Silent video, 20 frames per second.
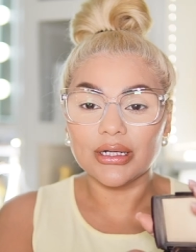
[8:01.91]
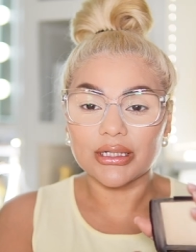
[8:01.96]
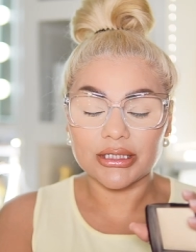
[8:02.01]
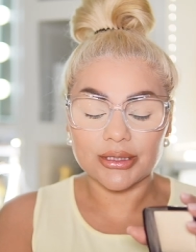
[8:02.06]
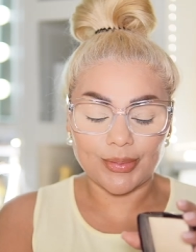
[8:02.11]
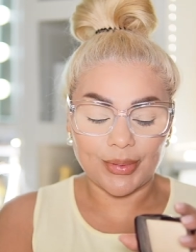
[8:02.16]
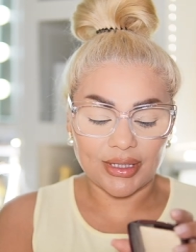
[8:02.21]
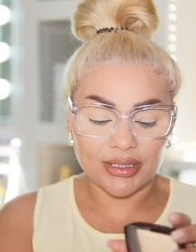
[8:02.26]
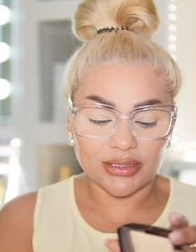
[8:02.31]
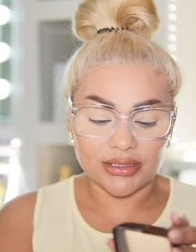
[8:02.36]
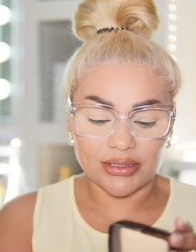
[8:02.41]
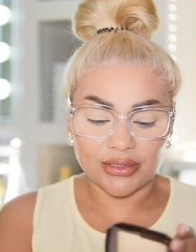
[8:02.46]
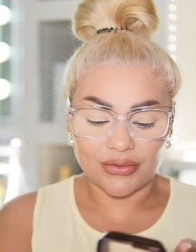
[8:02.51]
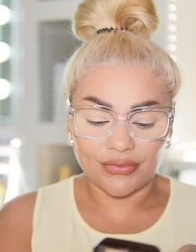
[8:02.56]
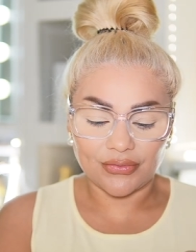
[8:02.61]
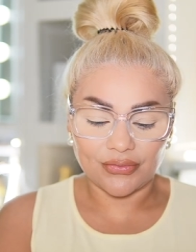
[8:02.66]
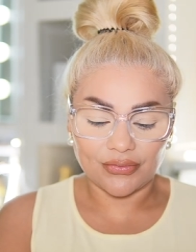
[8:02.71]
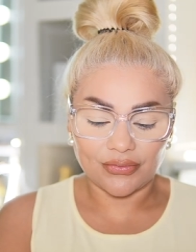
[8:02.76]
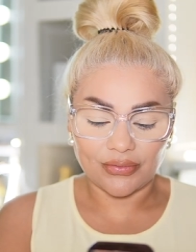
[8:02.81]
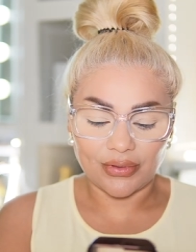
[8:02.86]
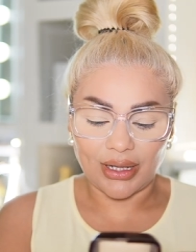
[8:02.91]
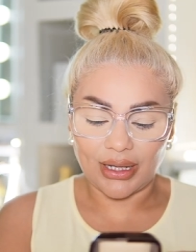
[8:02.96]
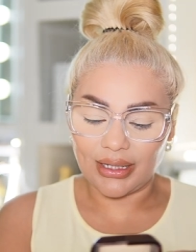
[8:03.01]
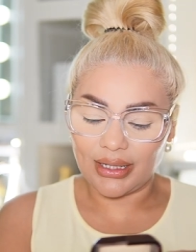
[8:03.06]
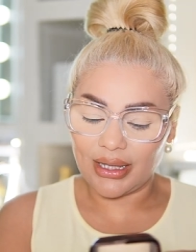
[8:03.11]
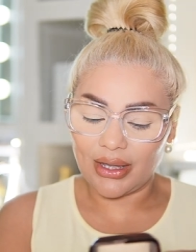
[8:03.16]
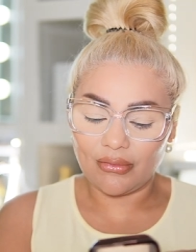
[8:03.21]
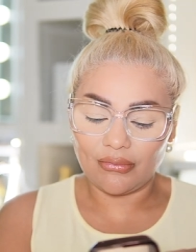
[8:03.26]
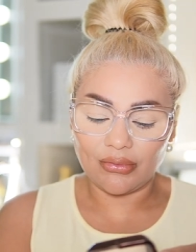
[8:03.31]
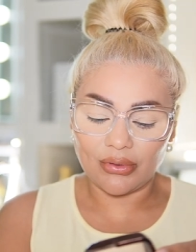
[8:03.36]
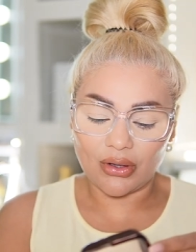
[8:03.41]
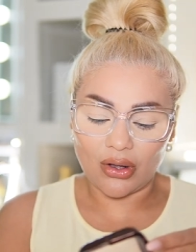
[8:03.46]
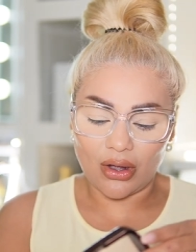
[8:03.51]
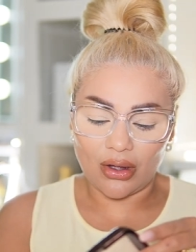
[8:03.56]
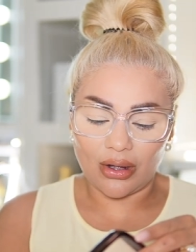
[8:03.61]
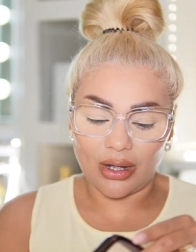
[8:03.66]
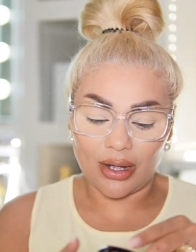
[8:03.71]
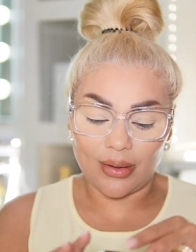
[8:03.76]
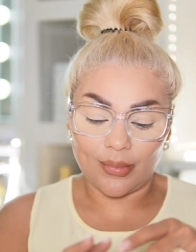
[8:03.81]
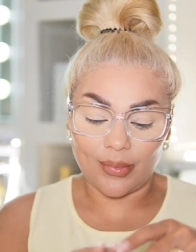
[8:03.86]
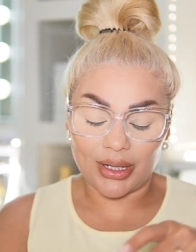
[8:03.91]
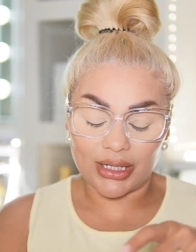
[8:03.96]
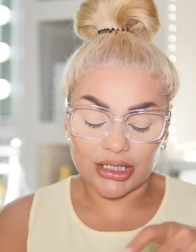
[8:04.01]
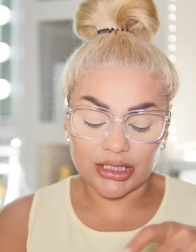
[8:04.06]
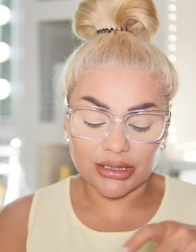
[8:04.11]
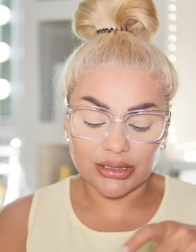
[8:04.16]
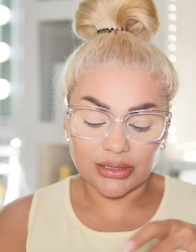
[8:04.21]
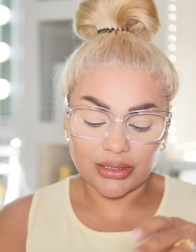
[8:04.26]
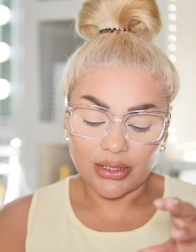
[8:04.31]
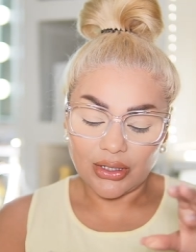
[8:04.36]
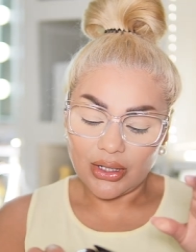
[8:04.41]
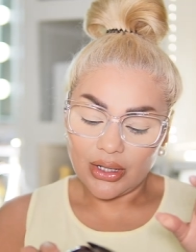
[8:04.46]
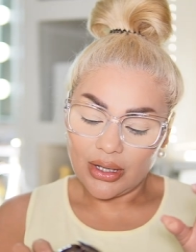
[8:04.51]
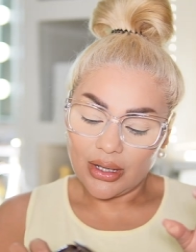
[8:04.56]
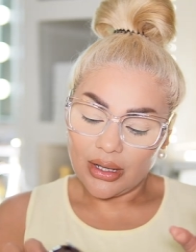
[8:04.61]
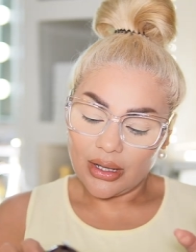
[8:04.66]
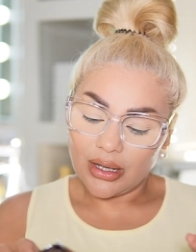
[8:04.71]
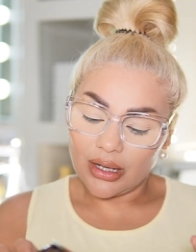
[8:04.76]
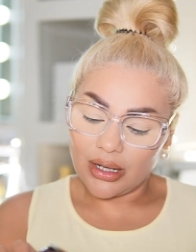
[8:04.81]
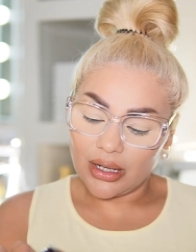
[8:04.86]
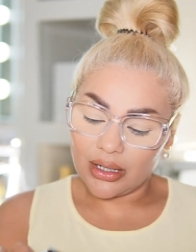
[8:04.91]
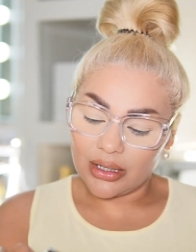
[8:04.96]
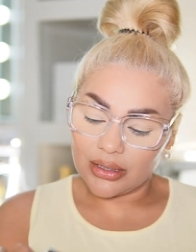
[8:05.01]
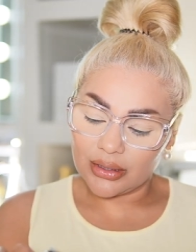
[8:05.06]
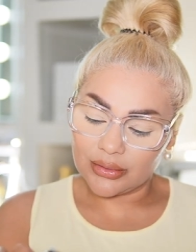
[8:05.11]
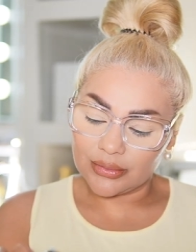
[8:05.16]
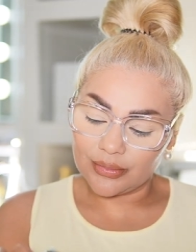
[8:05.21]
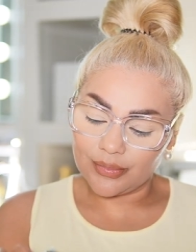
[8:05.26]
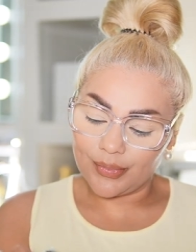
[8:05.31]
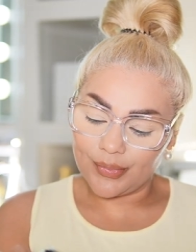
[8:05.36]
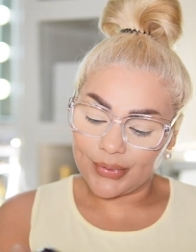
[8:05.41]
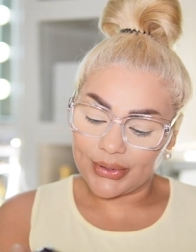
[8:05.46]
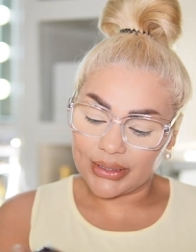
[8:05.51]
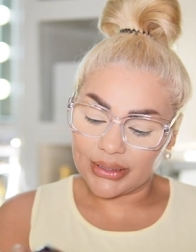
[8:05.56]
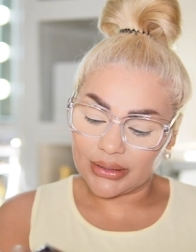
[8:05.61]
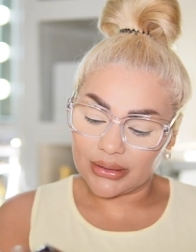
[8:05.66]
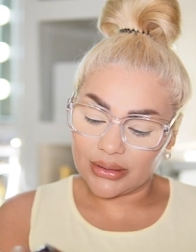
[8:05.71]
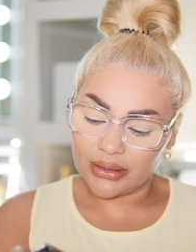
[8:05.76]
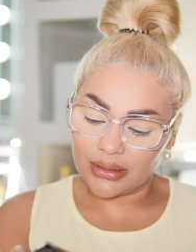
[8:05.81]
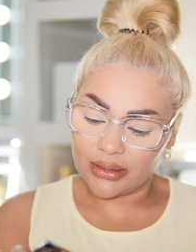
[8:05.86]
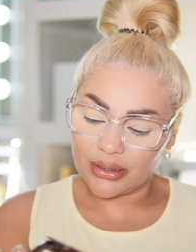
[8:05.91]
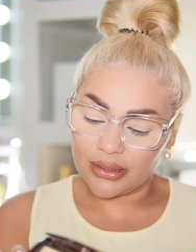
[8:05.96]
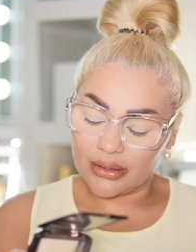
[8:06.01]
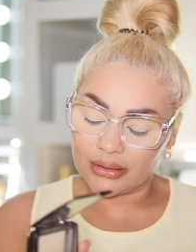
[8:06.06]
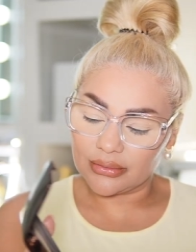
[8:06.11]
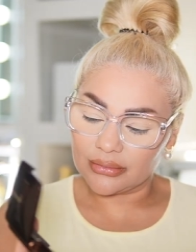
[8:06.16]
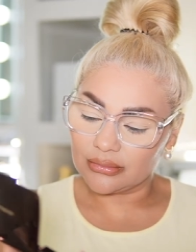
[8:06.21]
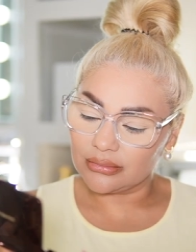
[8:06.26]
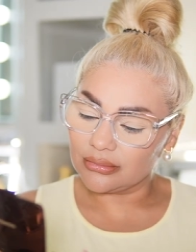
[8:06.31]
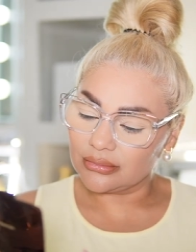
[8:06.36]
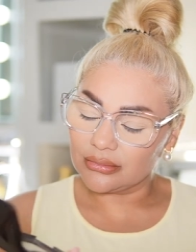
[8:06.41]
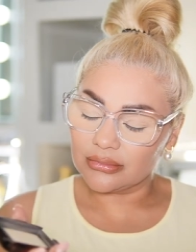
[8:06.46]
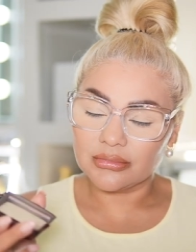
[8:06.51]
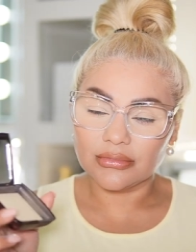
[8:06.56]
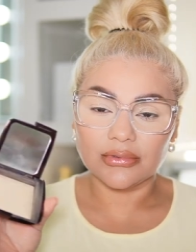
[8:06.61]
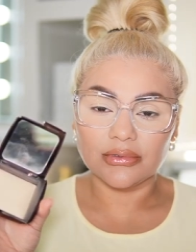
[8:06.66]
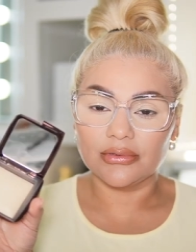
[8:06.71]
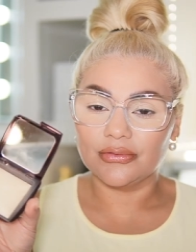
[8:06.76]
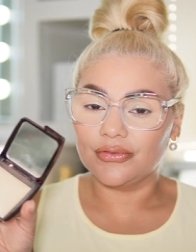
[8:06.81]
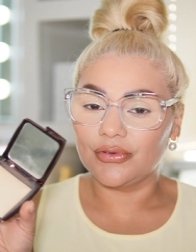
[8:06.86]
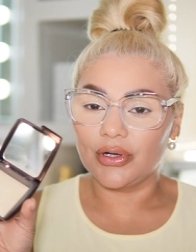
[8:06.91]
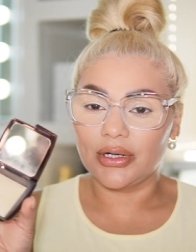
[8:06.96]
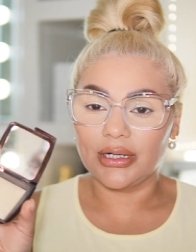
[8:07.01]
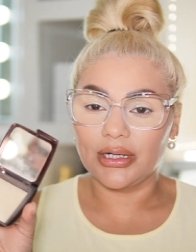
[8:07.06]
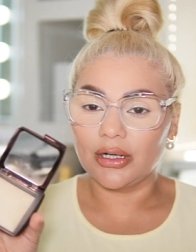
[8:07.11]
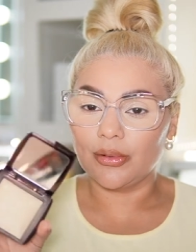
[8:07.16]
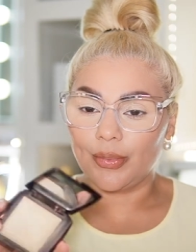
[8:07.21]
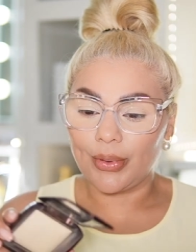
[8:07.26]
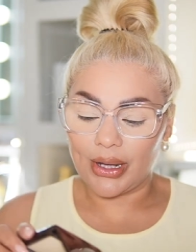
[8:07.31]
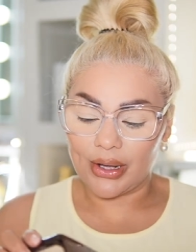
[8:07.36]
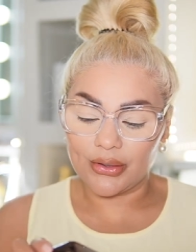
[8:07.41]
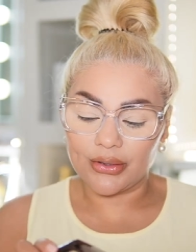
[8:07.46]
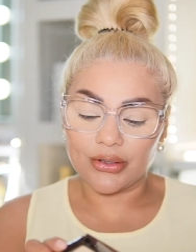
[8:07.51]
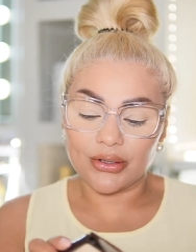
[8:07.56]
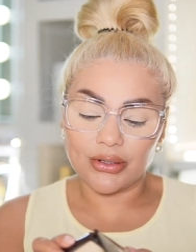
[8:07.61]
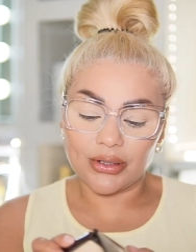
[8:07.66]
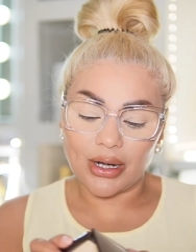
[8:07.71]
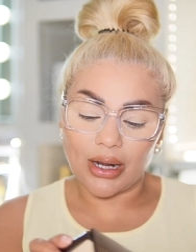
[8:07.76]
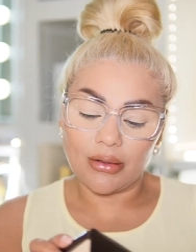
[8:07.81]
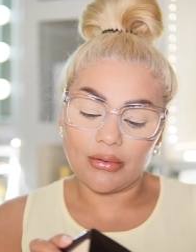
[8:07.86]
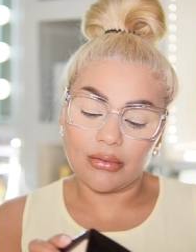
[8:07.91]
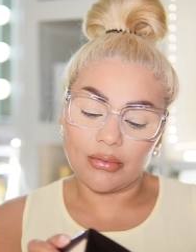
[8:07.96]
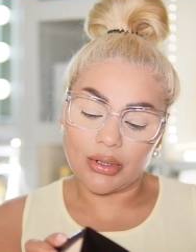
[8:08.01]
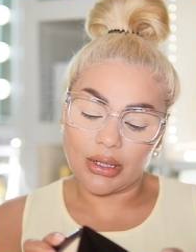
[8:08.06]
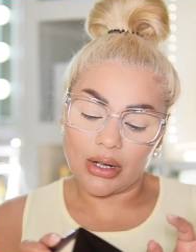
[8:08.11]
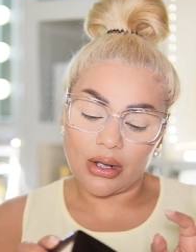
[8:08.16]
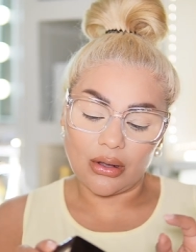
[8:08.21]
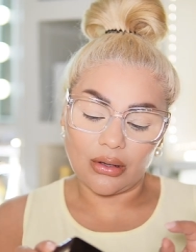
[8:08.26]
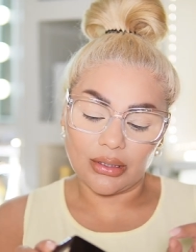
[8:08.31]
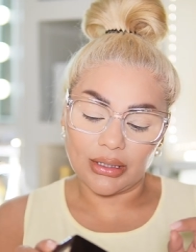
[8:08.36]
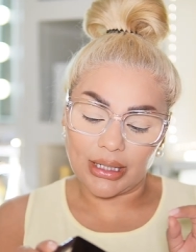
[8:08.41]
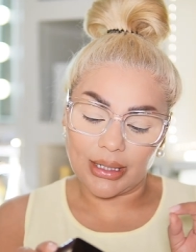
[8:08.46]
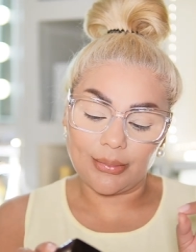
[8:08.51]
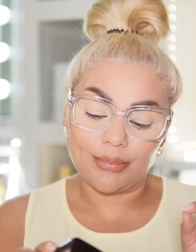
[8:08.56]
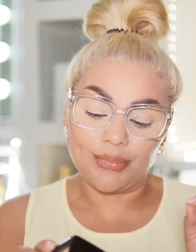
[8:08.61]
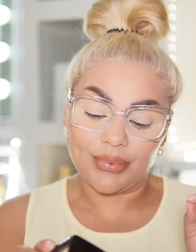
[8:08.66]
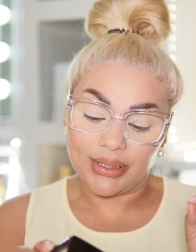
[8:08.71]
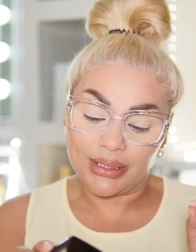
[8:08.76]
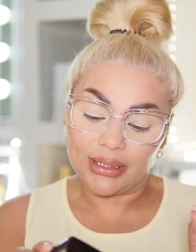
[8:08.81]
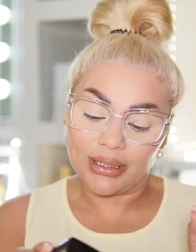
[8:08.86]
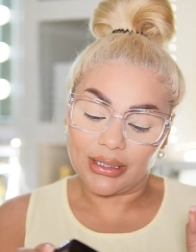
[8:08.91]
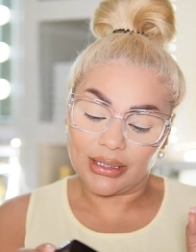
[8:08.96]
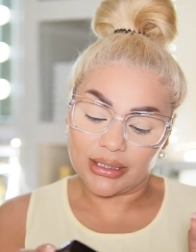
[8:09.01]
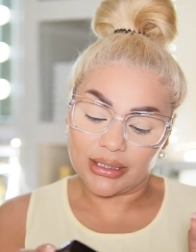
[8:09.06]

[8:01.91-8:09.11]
expensive. I can't recall how much, um, but uh, for a little powder, I recall it being